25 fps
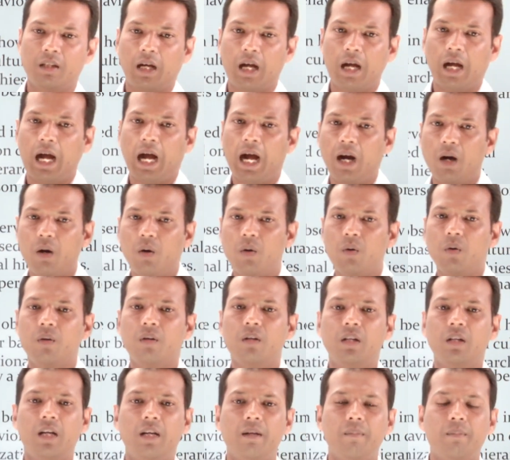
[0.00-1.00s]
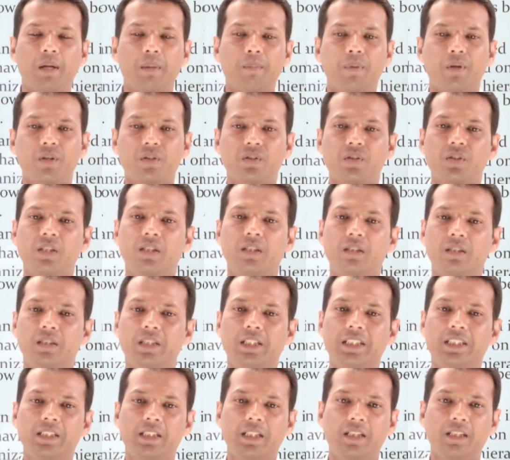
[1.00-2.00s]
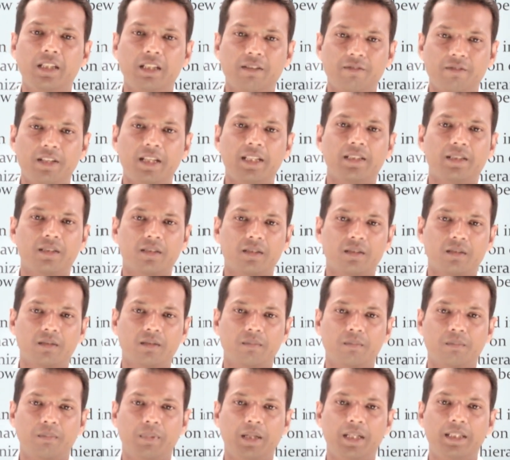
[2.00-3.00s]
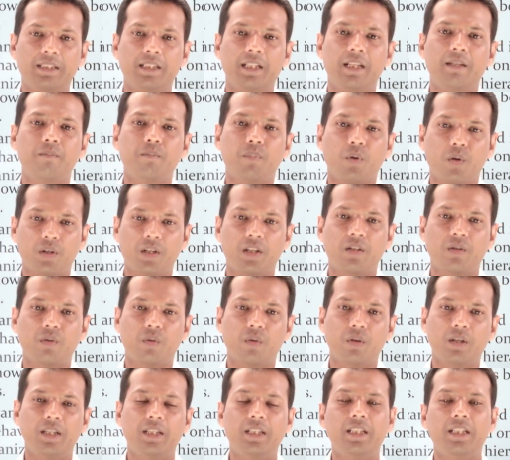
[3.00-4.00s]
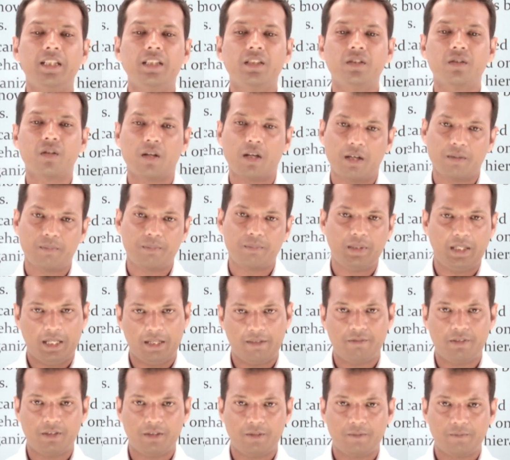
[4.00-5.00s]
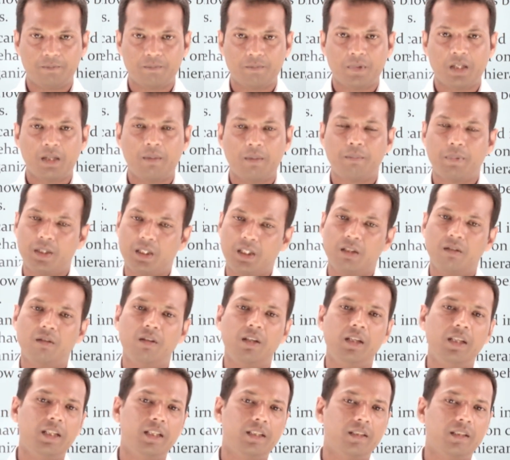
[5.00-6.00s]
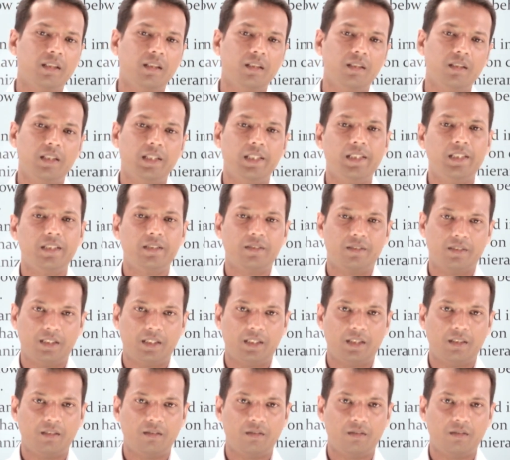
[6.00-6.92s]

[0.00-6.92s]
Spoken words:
how a person distinctiveness plays an important role in his or her behavior, particularly in the Indian setting.